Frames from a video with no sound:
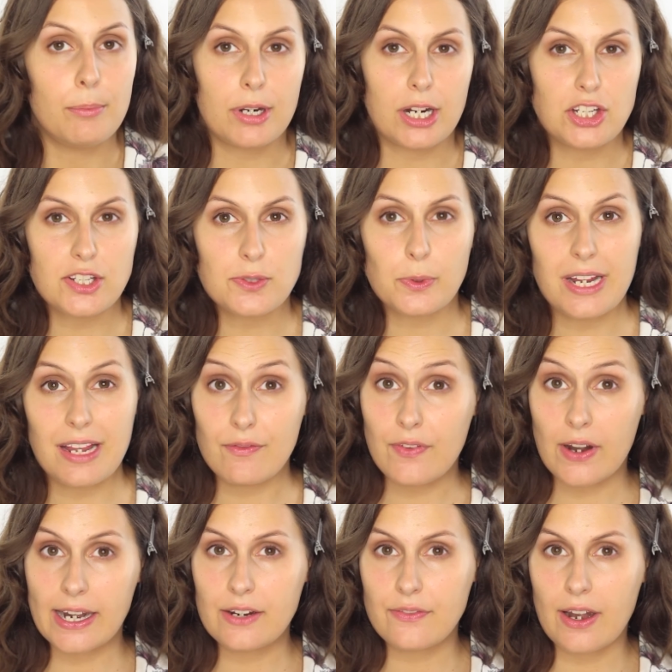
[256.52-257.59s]
but I just want it a
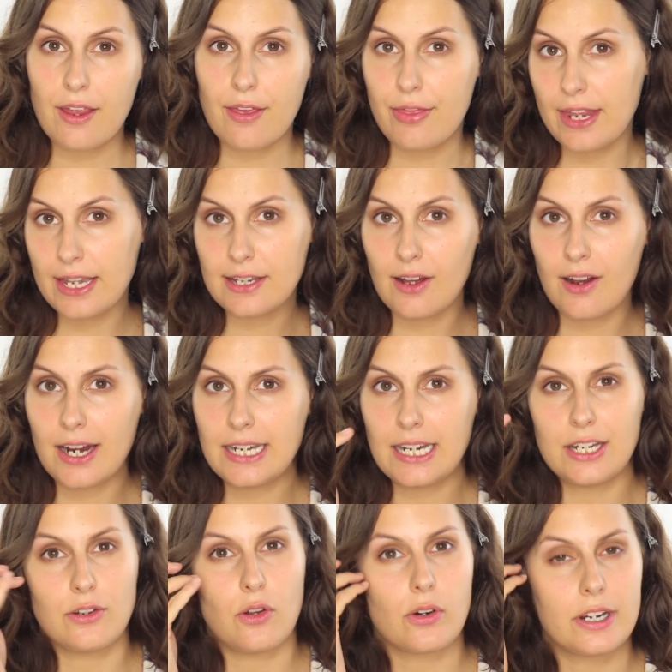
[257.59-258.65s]
very, very thin line
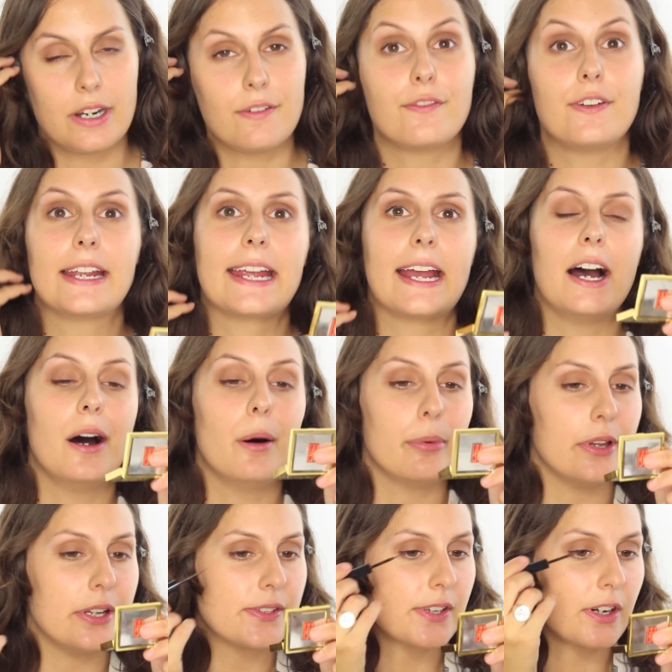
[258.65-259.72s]
and not gonna flick it
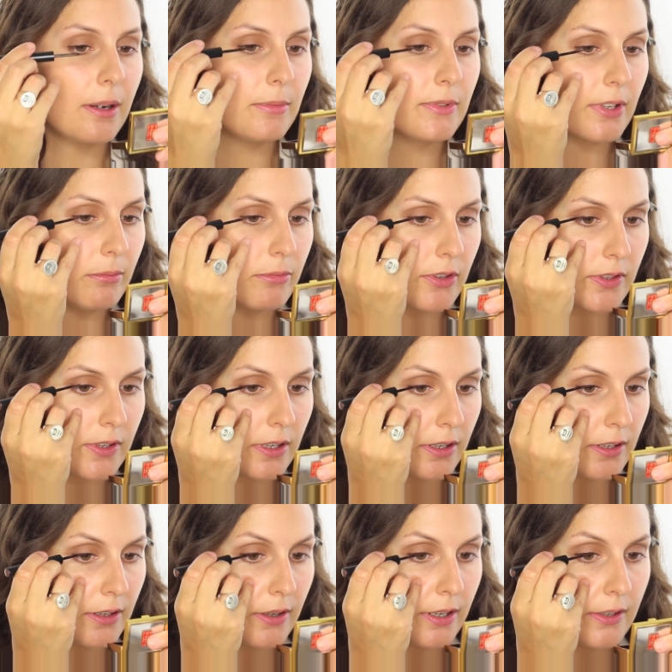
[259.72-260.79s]
up this time. So I'm just
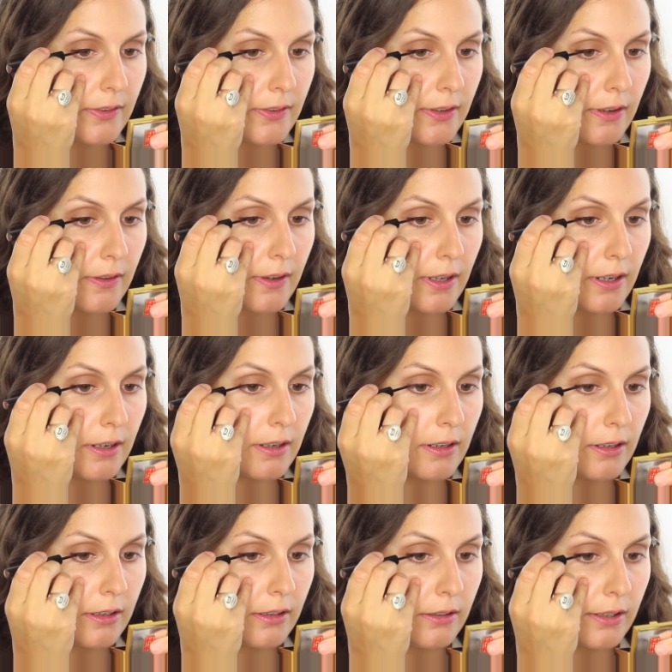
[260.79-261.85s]
gonna do it so that
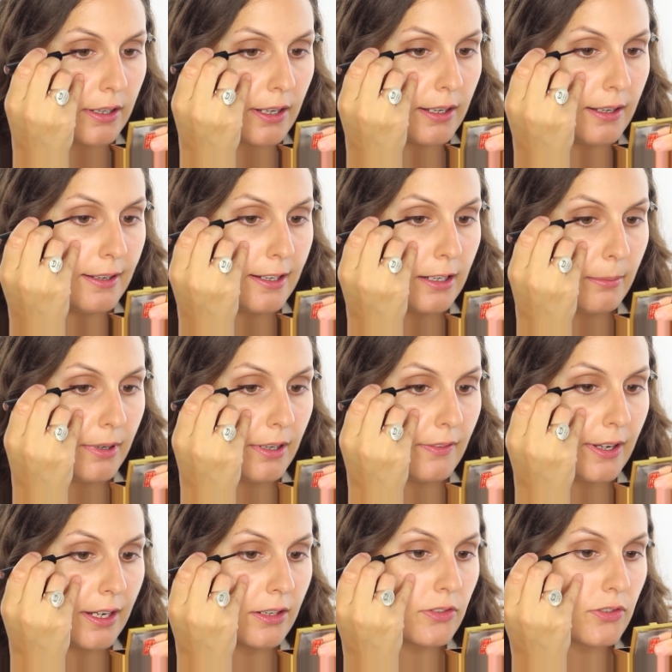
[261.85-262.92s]
you get a little bit
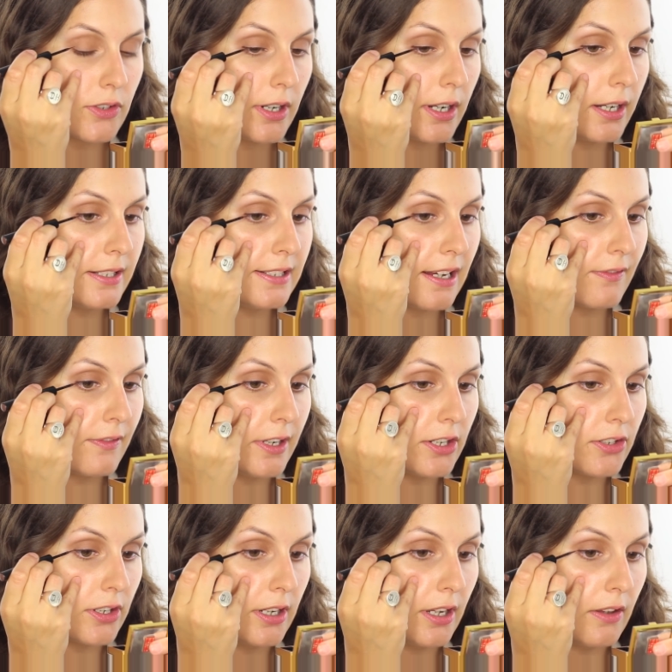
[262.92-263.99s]
of extra
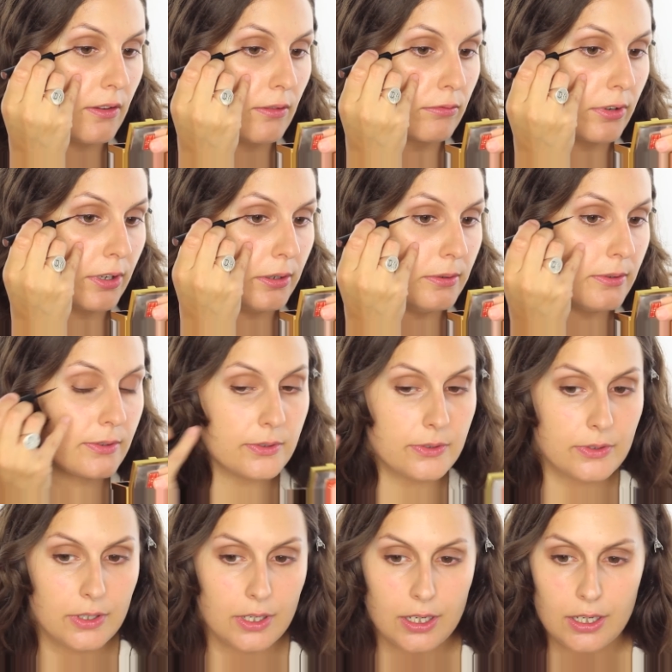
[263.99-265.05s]
definition at the
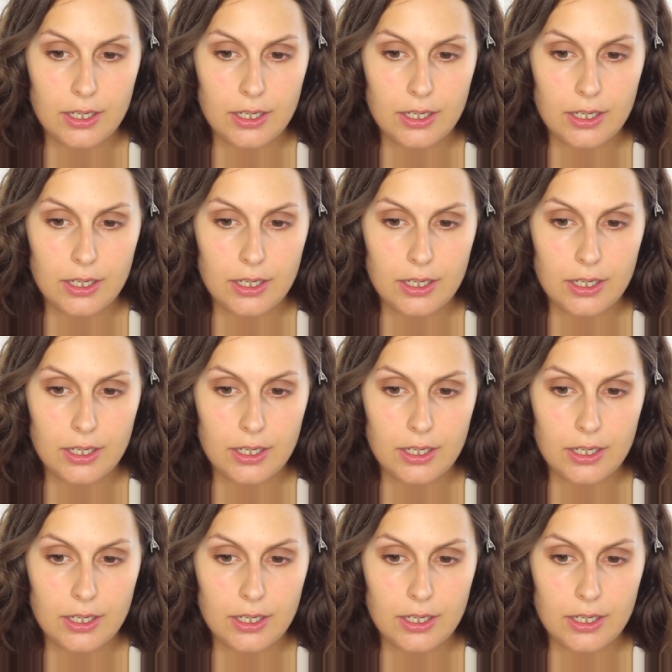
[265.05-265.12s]
roots